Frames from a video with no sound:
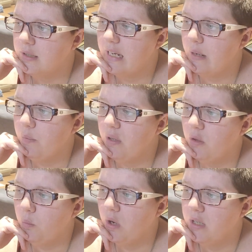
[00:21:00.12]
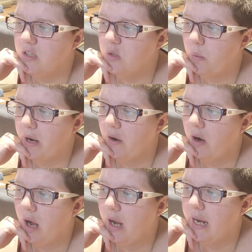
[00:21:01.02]
Same with the ones where
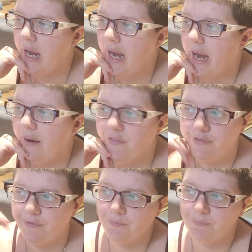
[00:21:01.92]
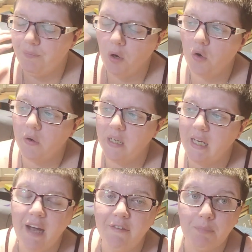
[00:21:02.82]
I already
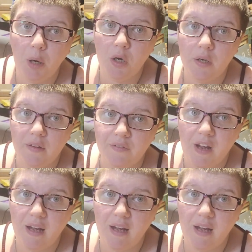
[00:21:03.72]
have part of the